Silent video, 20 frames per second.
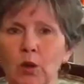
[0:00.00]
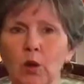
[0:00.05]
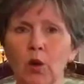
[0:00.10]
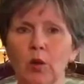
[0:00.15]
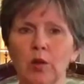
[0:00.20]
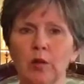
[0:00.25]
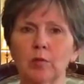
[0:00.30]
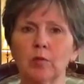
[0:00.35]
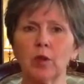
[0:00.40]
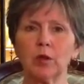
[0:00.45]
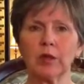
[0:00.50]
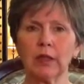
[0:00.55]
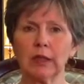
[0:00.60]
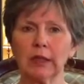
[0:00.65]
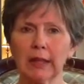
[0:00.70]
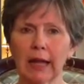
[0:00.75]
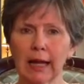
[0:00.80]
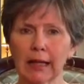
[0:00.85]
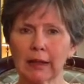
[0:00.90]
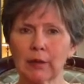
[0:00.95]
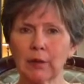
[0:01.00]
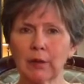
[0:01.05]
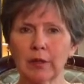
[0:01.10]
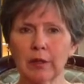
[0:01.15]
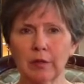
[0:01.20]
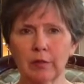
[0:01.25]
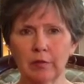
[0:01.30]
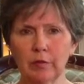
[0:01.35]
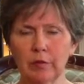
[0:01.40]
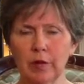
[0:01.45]
told that more than likely
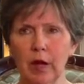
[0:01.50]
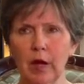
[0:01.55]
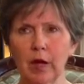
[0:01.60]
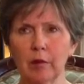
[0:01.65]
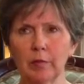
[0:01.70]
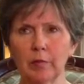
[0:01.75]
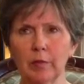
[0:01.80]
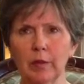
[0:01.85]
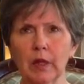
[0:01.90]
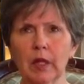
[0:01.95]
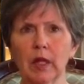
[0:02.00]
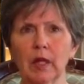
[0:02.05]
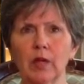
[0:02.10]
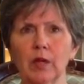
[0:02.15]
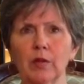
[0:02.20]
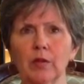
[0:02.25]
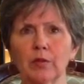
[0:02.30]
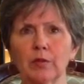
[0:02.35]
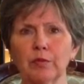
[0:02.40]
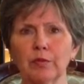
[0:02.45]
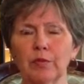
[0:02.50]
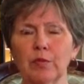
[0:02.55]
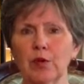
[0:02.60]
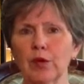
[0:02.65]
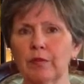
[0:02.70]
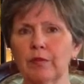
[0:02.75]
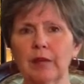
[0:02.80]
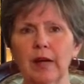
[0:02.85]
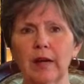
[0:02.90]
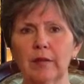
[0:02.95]
within
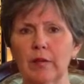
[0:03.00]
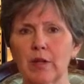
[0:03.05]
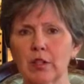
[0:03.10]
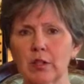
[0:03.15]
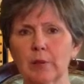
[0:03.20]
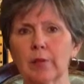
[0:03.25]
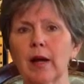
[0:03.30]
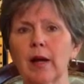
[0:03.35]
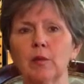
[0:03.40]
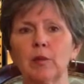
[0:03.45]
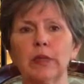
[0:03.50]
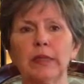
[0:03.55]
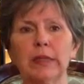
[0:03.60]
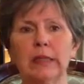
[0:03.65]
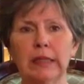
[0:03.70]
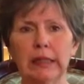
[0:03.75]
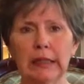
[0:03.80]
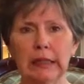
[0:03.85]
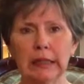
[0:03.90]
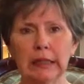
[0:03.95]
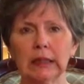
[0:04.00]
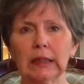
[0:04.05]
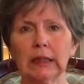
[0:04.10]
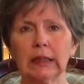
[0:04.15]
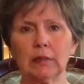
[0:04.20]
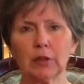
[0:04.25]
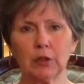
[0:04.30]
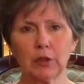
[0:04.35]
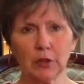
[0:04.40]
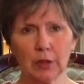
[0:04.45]
4 to 5 years I probably would need a
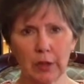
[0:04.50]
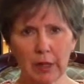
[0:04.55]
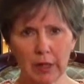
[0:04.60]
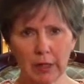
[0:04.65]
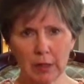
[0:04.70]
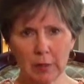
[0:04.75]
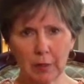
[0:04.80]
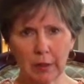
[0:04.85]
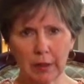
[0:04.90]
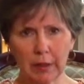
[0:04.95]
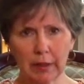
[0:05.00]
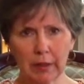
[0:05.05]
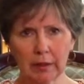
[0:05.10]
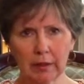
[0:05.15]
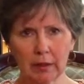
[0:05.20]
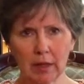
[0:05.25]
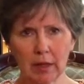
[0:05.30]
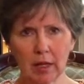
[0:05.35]
liver transplant.